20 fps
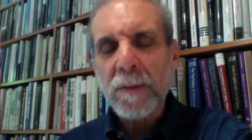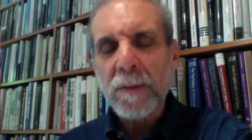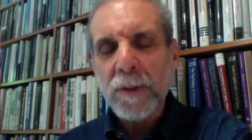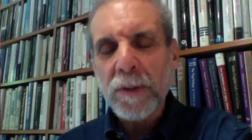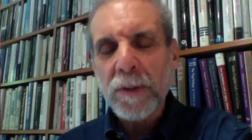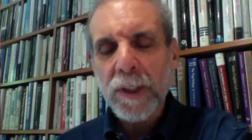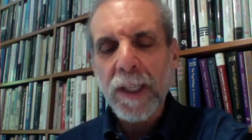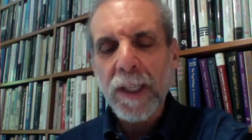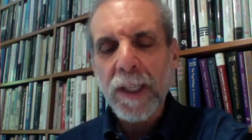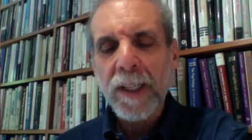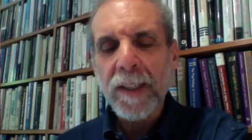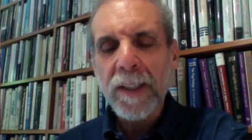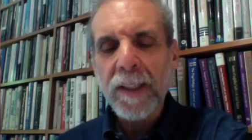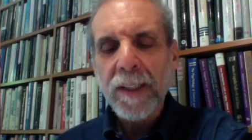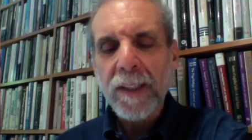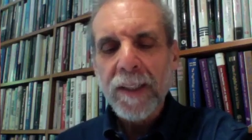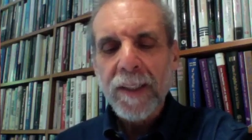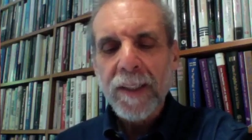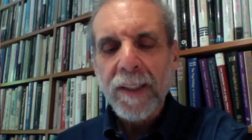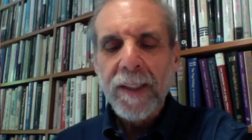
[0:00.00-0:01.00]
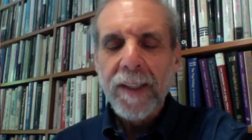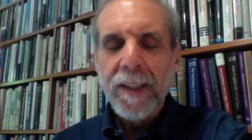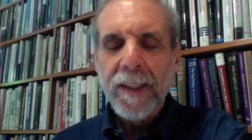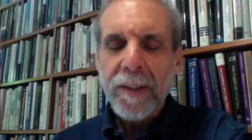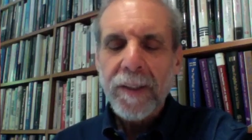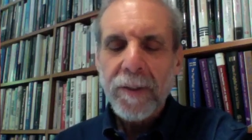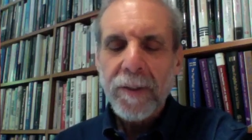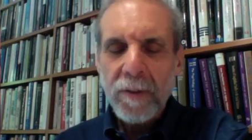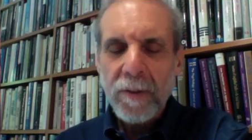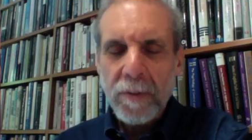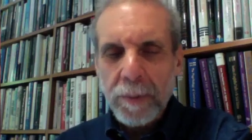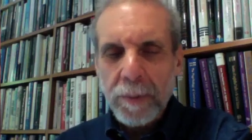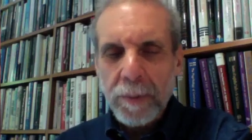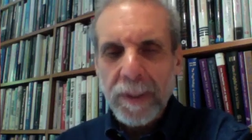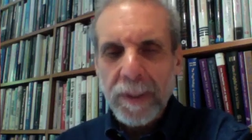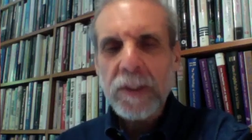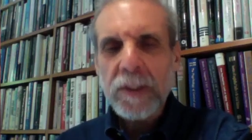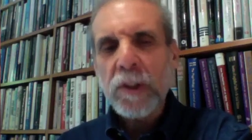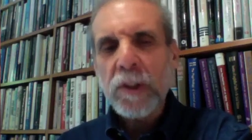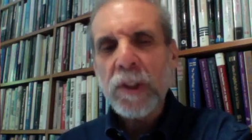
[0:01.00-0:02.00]
you're saying. You know, the
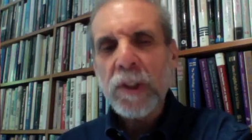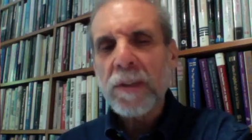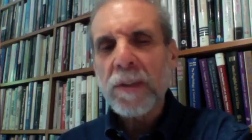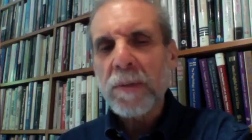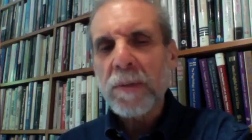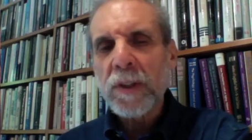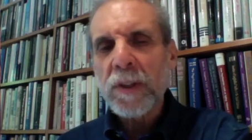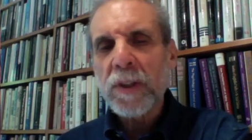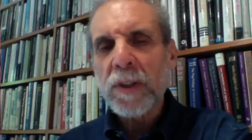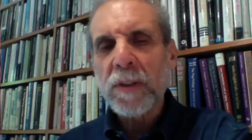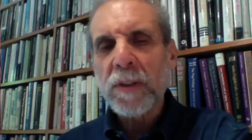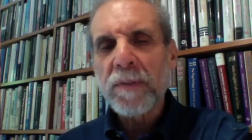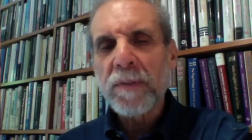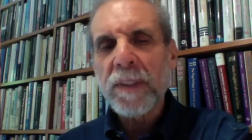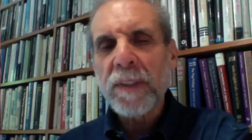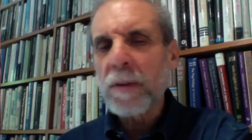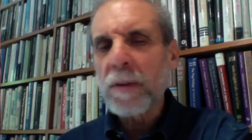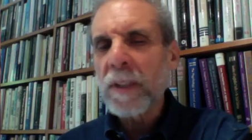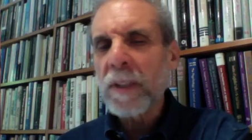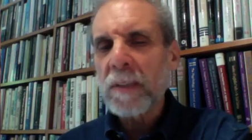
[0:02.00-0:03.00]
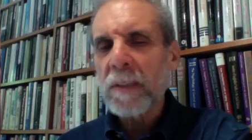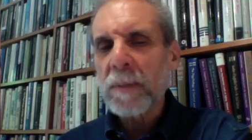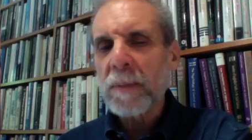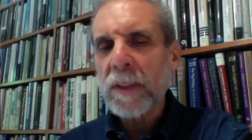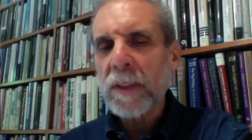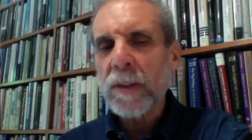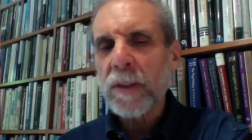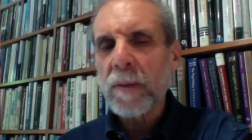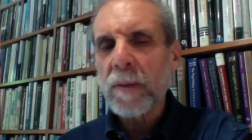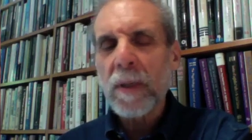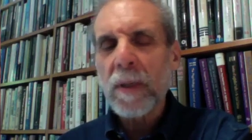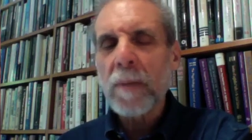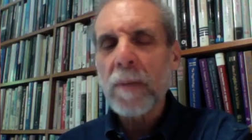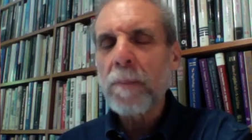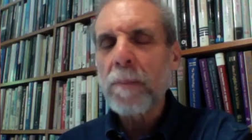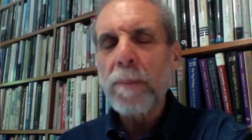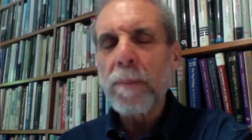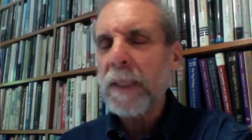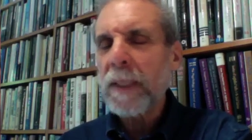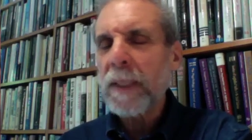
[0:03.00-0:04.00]
present generation of video games has a, a
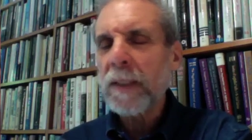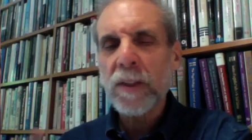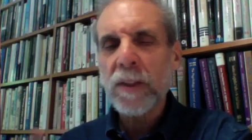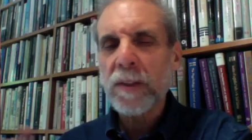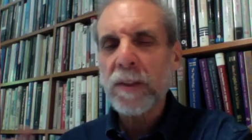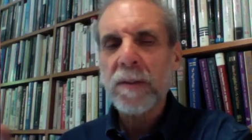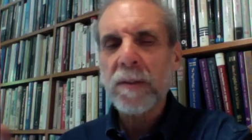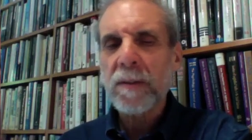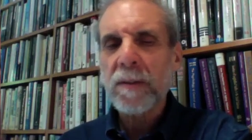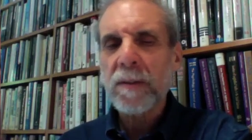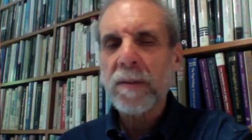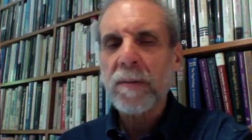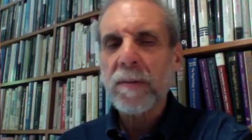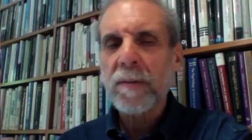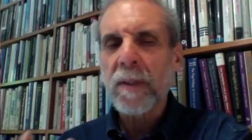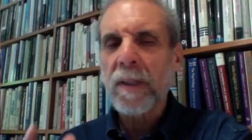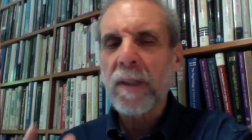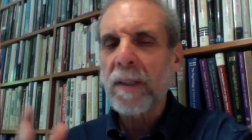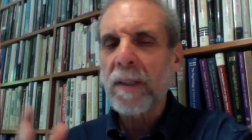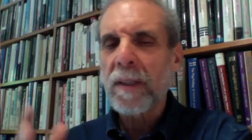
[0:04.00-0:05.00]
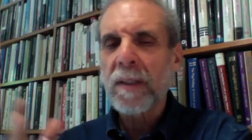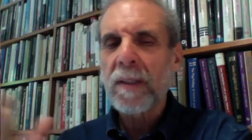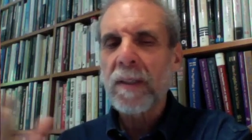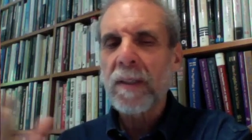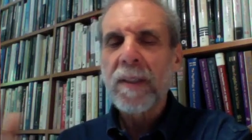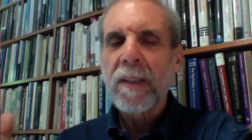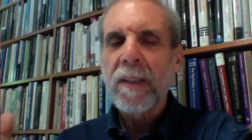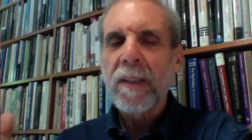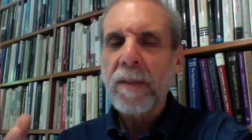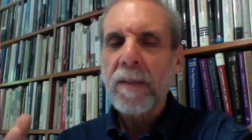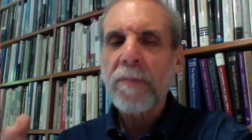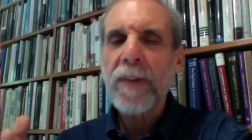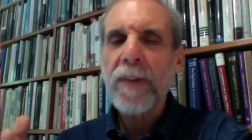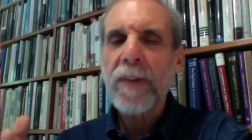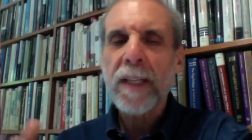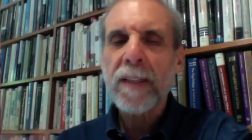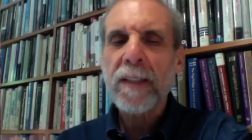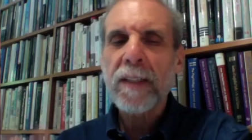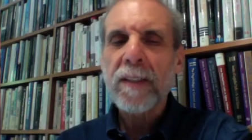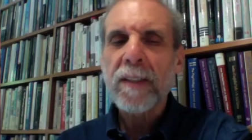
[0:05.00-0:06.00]
mixed uh,
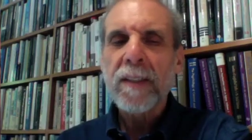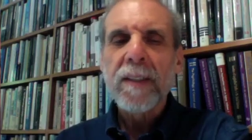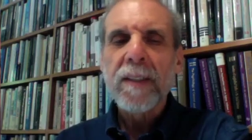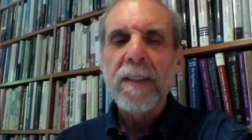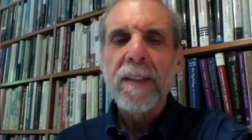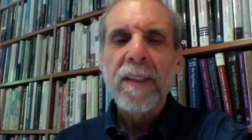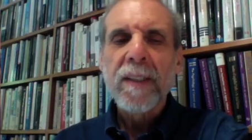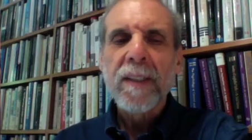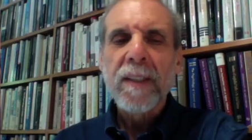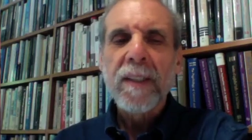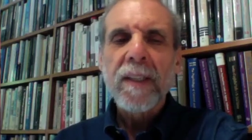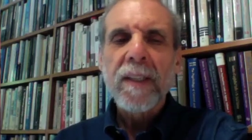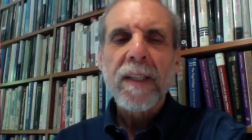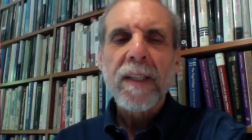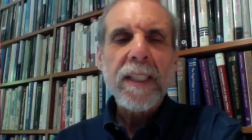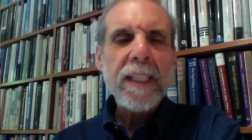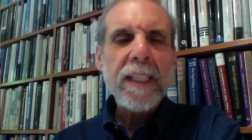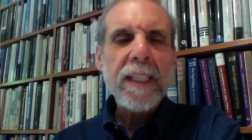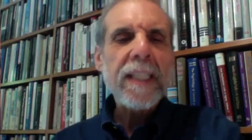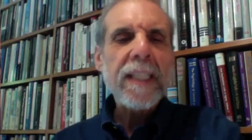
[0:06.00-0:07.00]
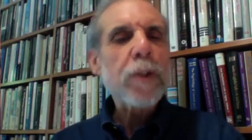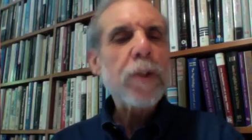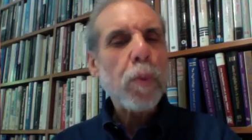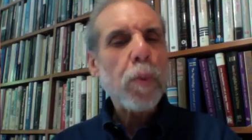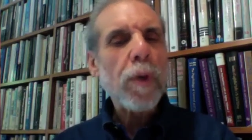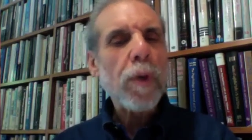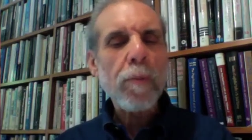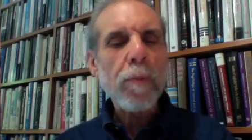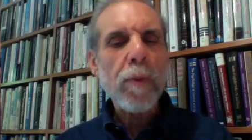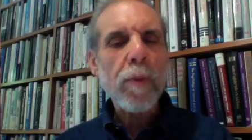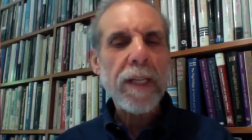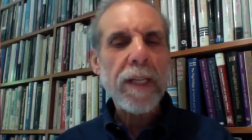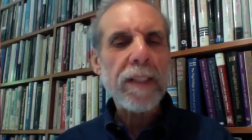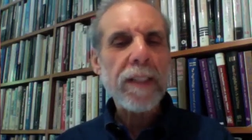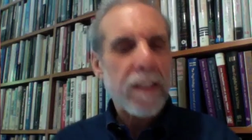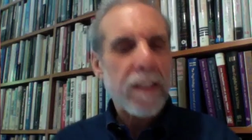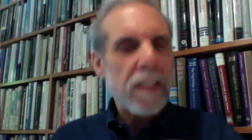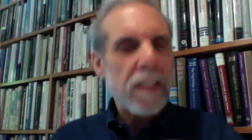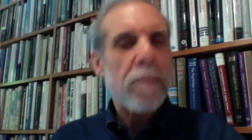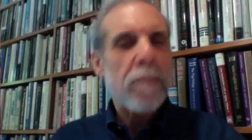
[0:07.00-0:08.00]
effect it is one way
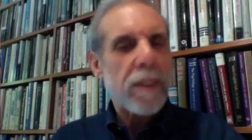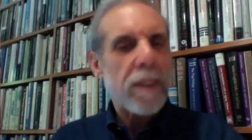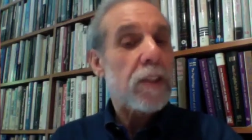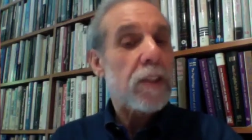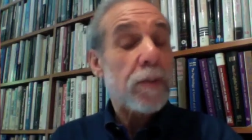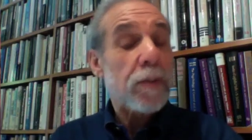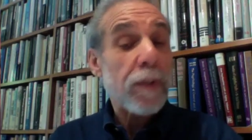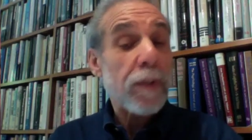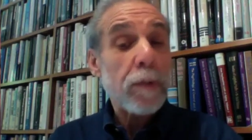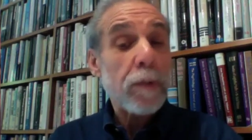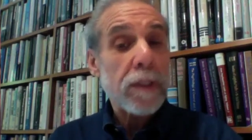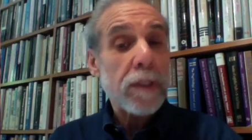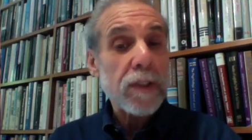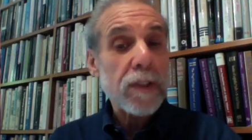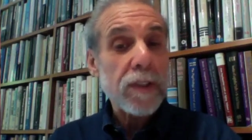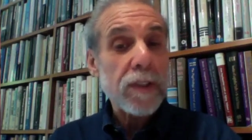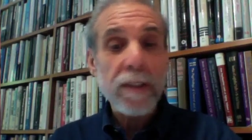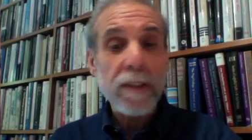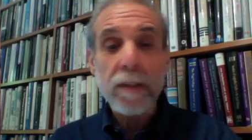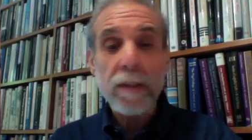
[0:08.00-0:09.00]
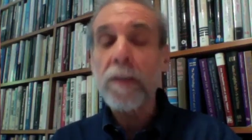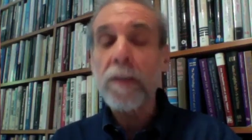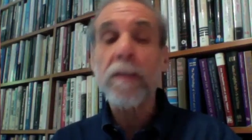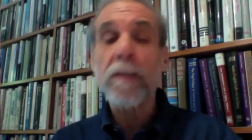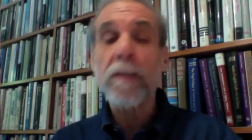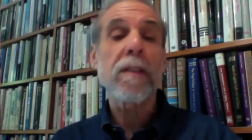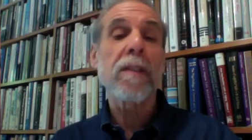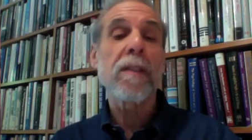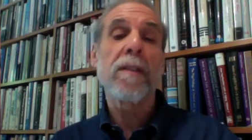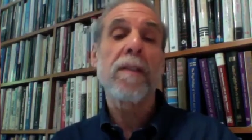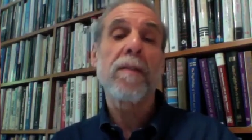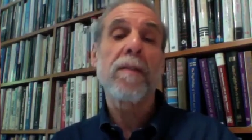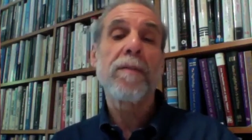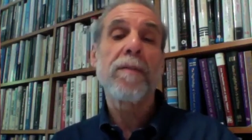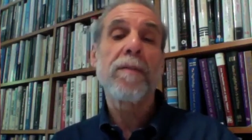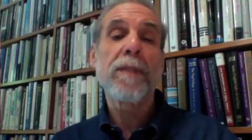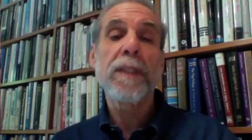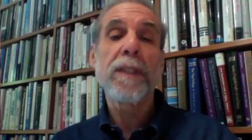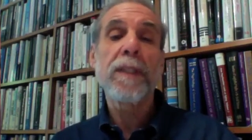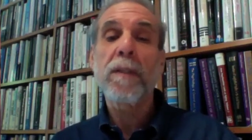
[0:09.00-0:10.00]
to keep kids focused. They'll look at a
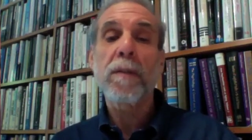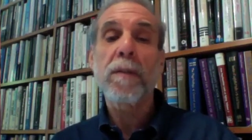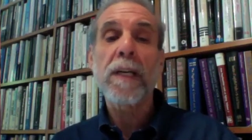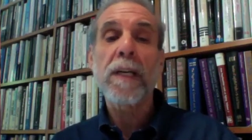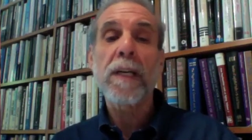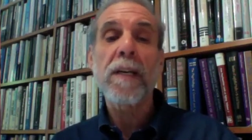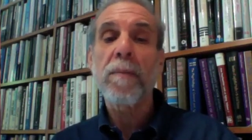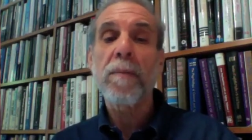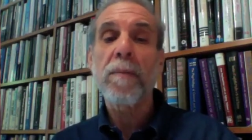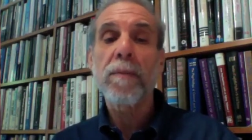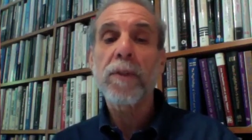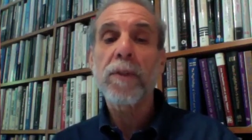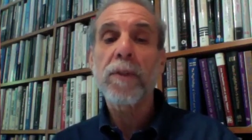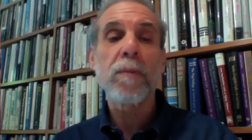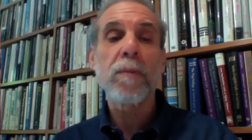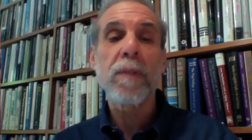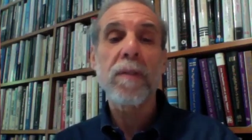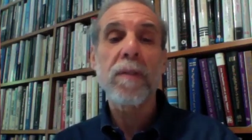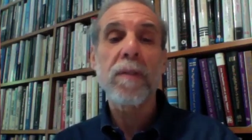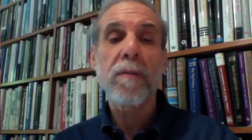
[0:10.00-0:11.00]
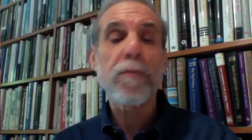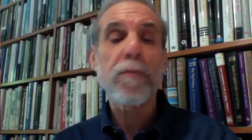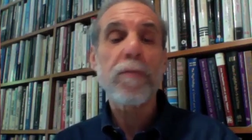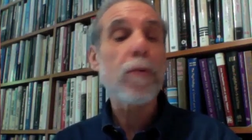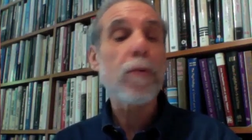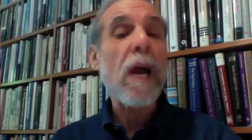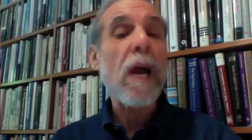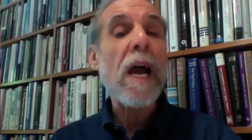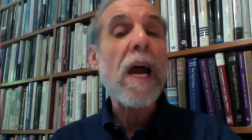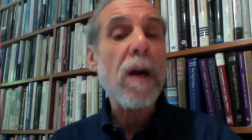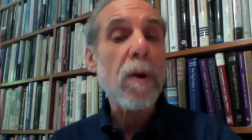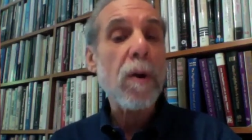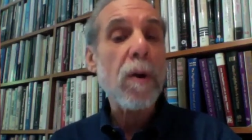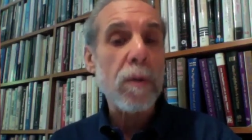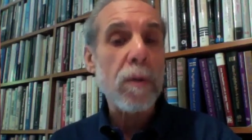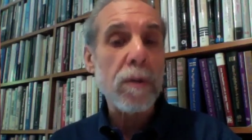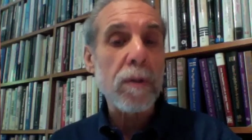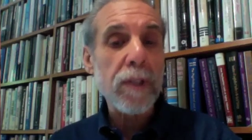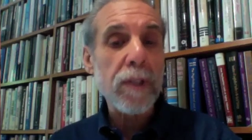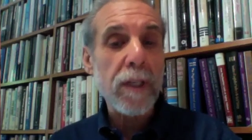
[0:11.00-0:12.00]
video game screen for
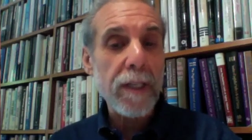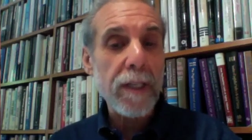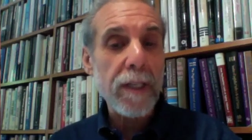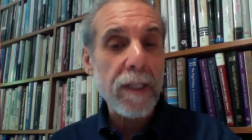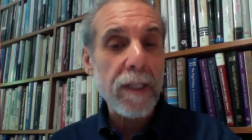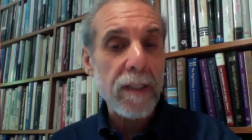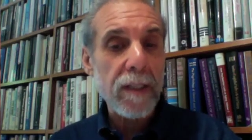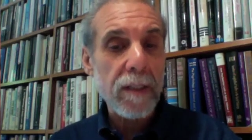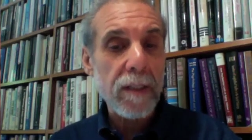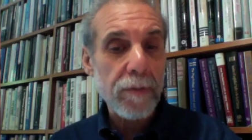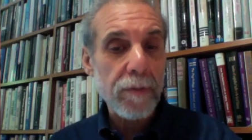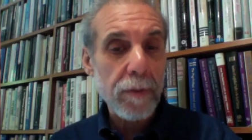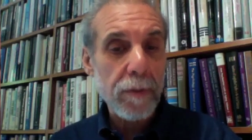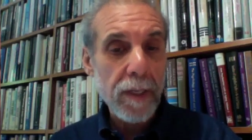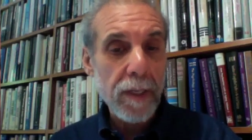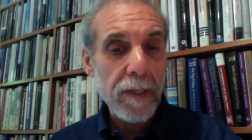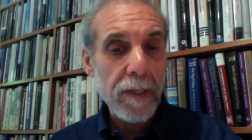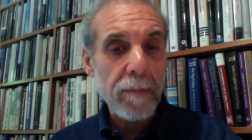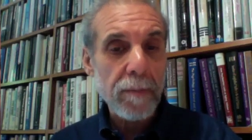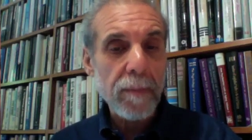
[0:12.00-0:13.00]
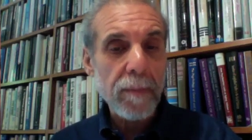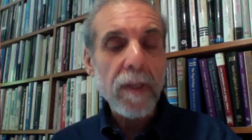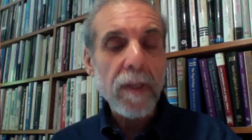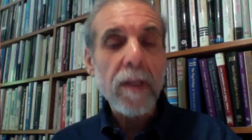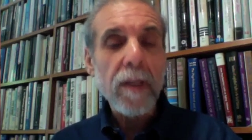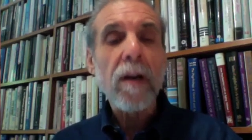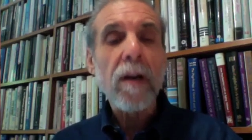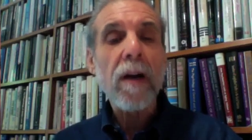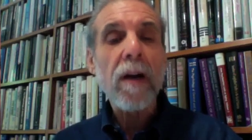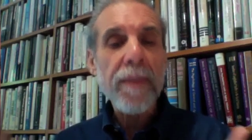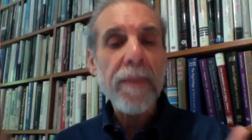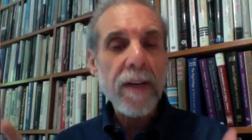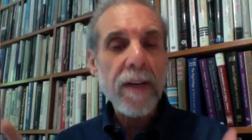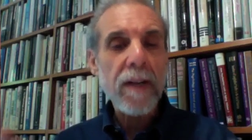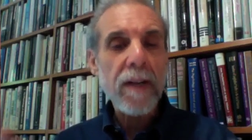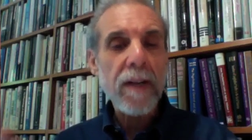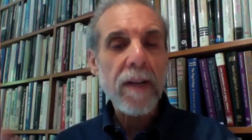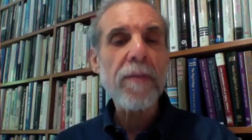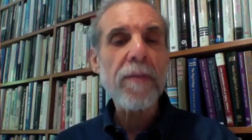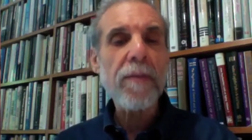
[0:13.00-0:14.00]
hours on end if you let them. On
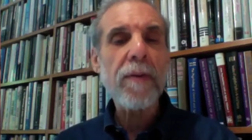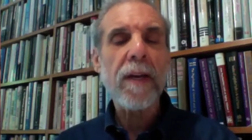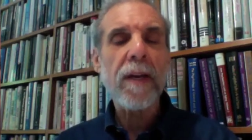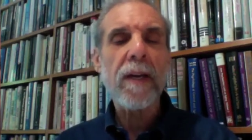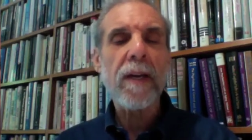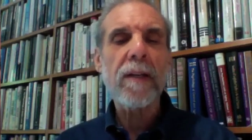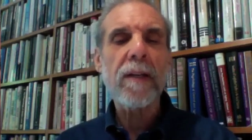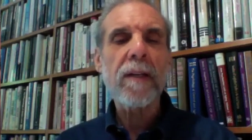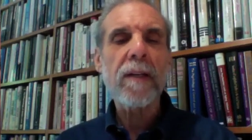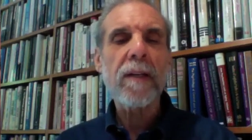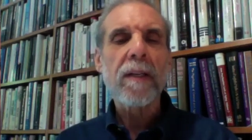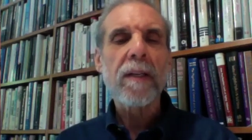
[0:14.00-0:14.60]
the other hand,